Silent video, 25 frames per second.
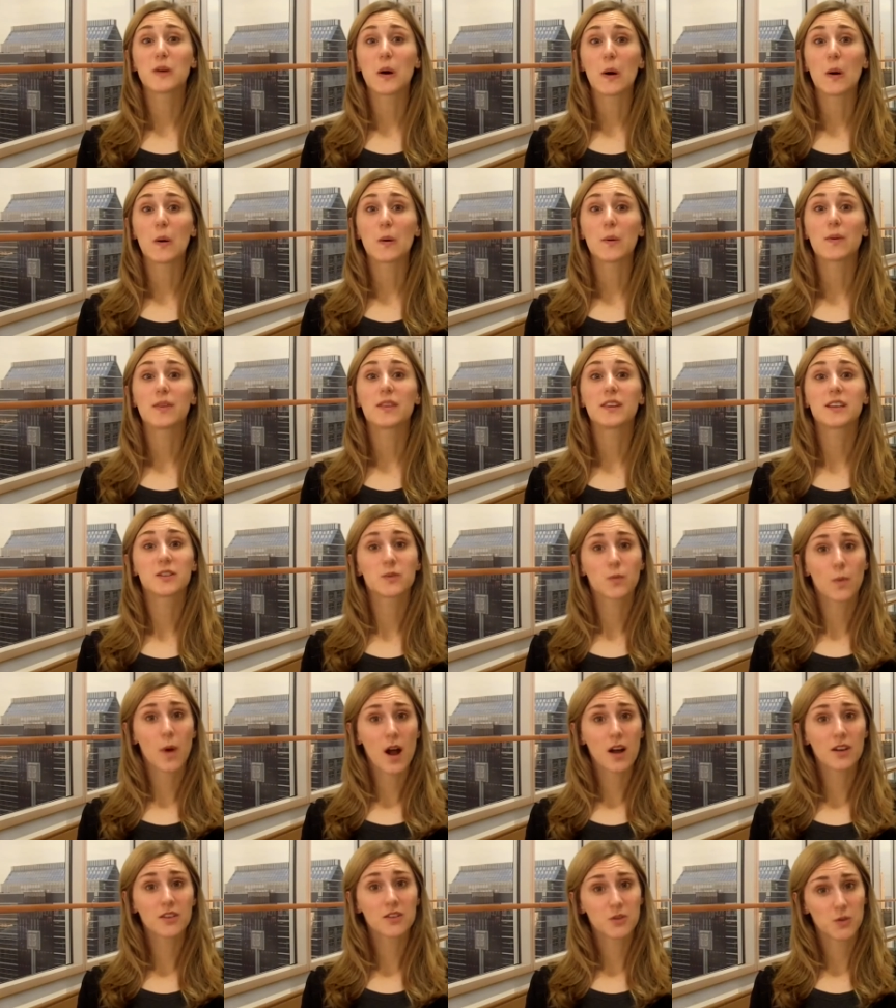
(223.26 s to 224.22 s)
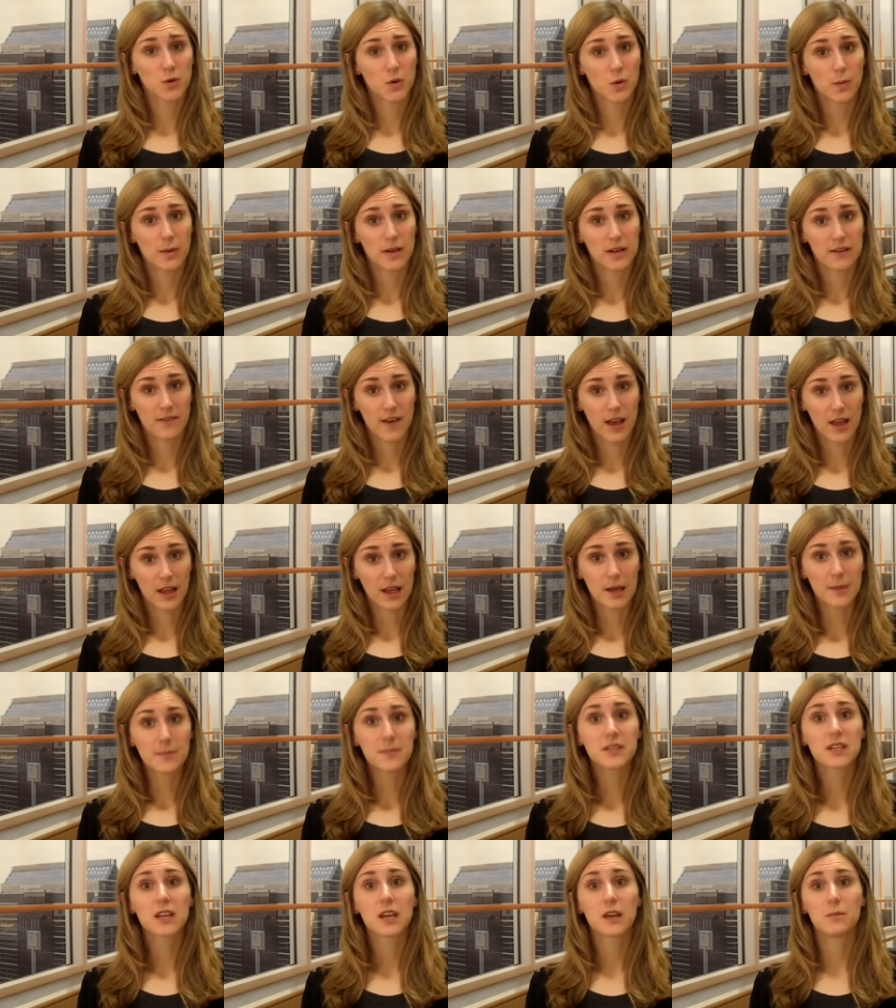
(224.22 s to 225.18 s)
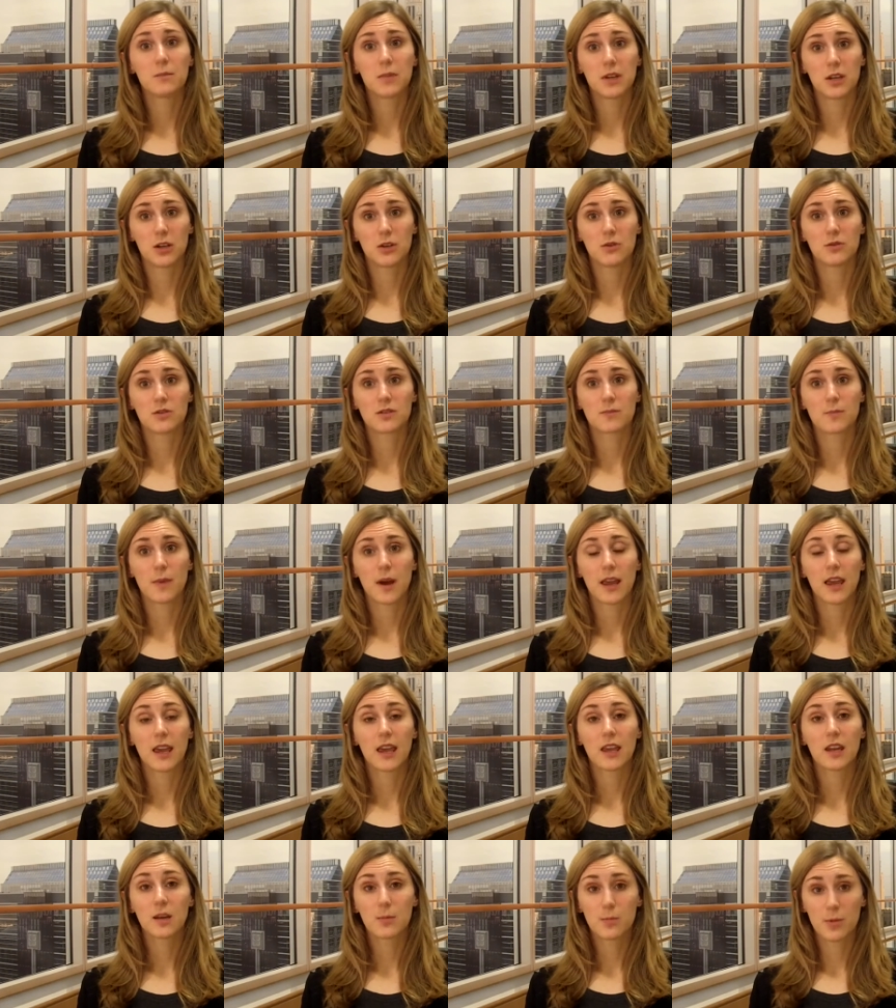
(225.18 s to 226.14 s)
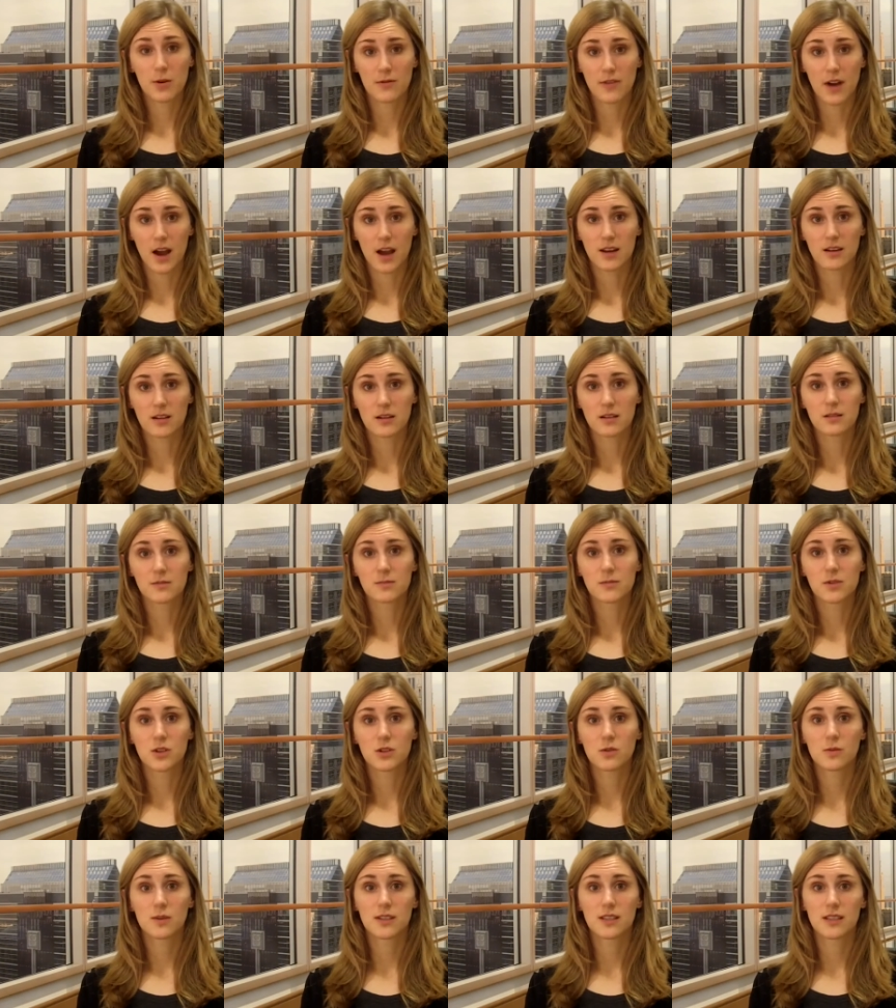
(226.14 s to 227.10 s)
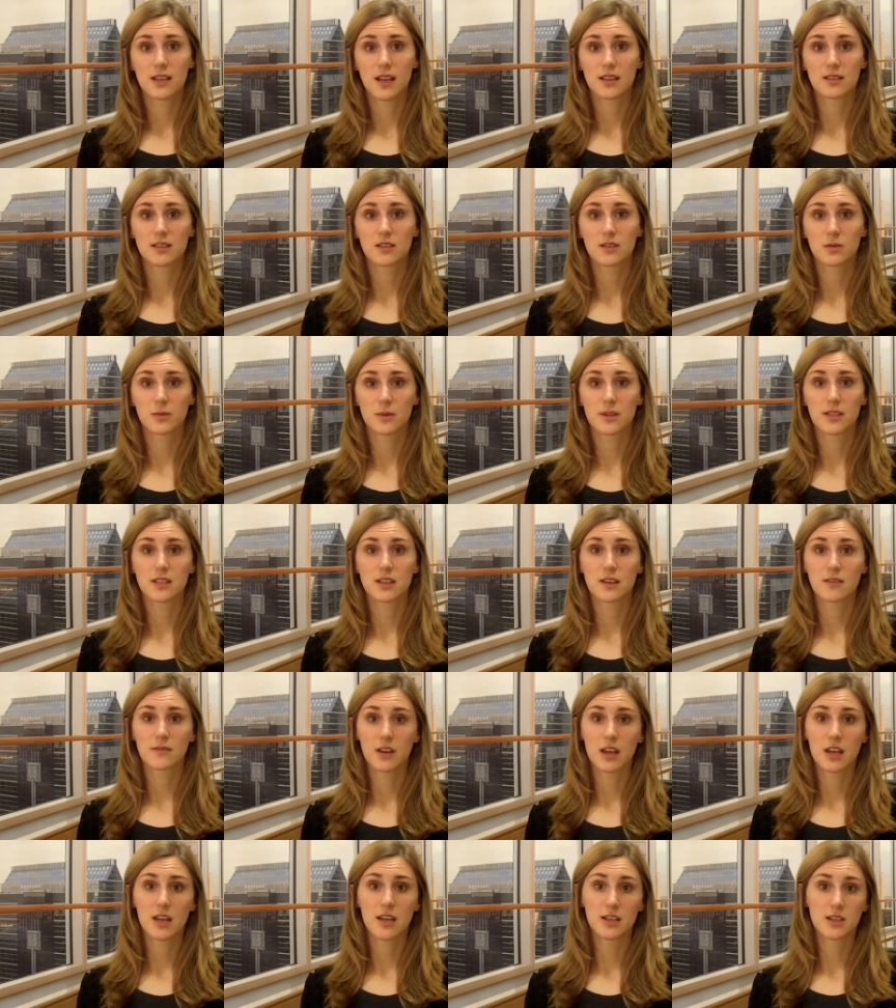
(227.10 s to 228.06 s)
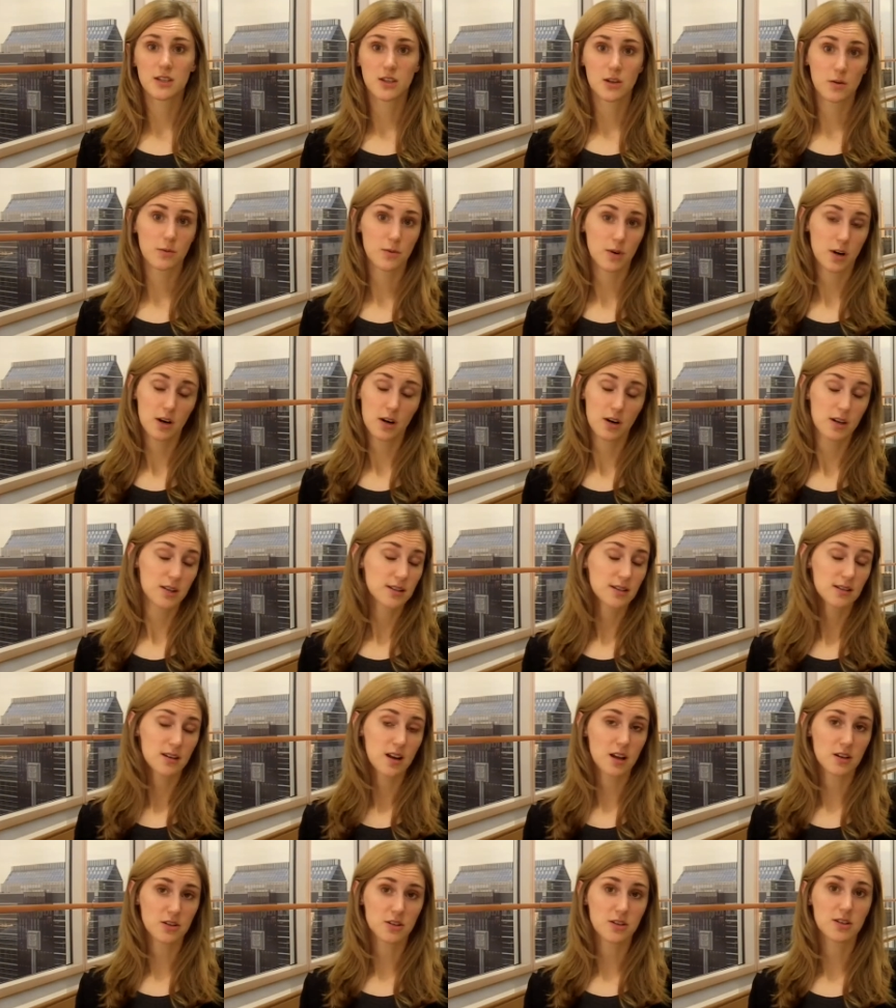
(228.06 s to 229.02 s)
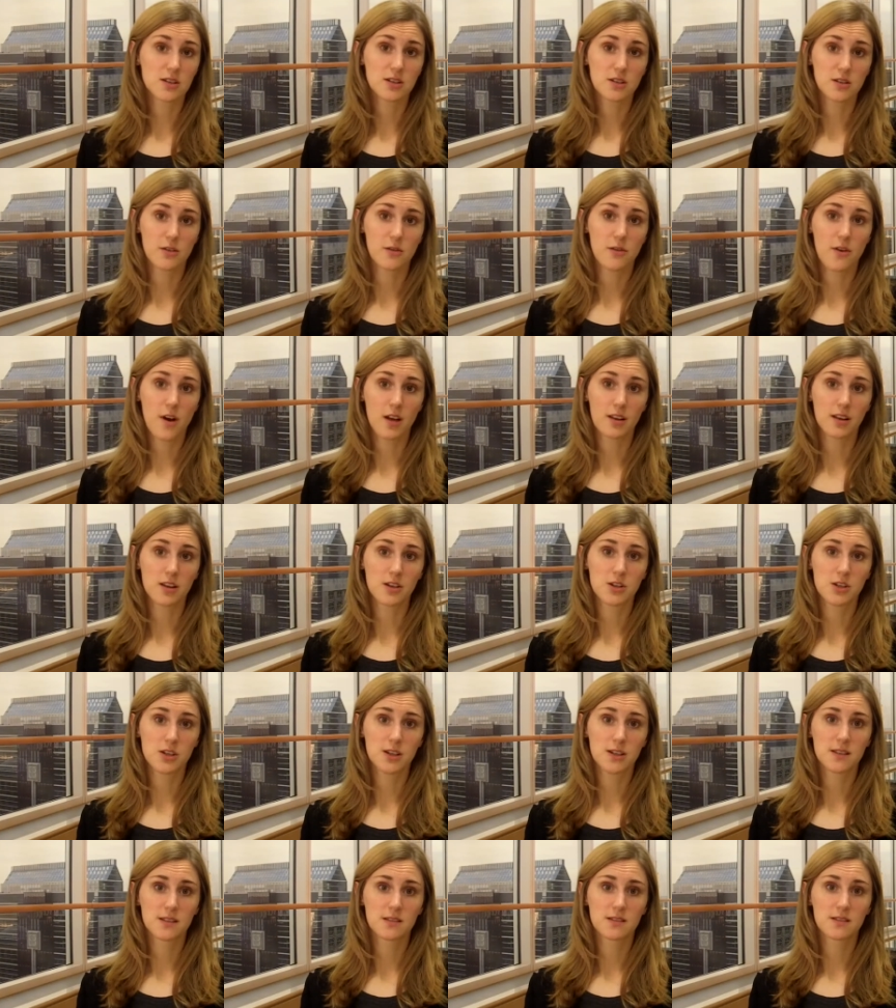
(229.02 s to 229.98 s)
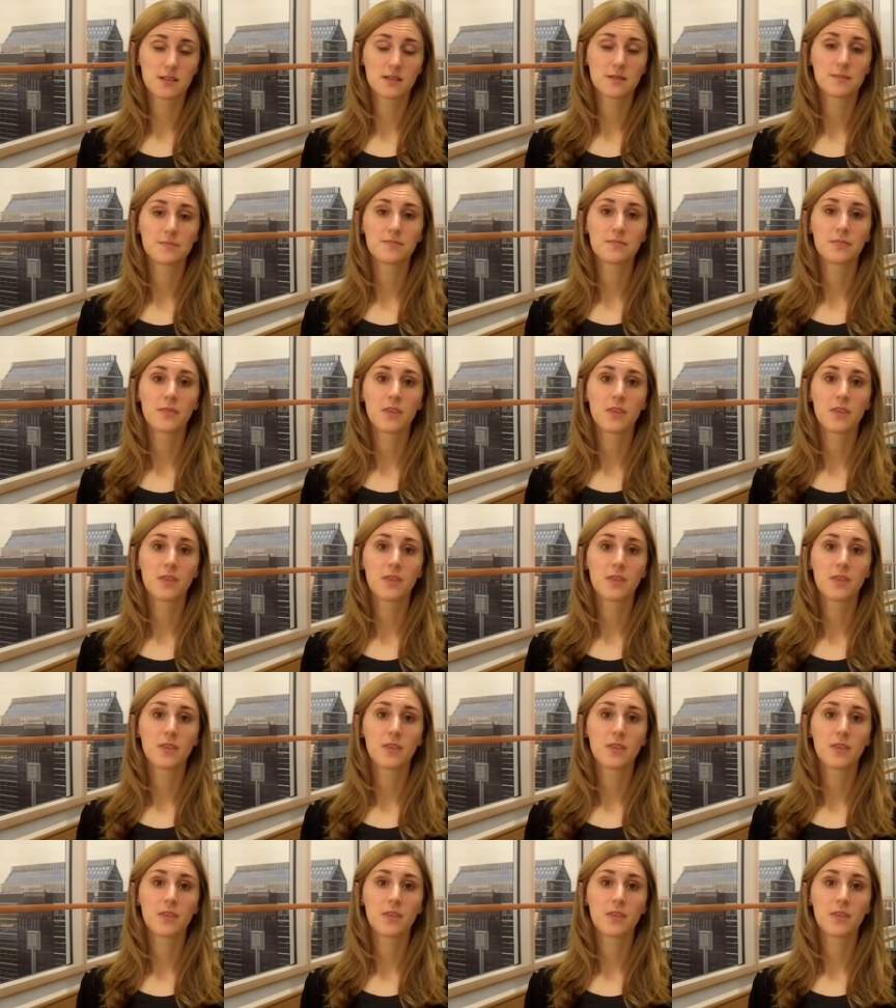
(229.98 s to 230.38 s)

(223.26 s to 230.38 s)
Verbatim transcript: So, this ROCKS tool we developed can be used by any provider to assess the risk of kidney stone recurrence, not just nephrologists.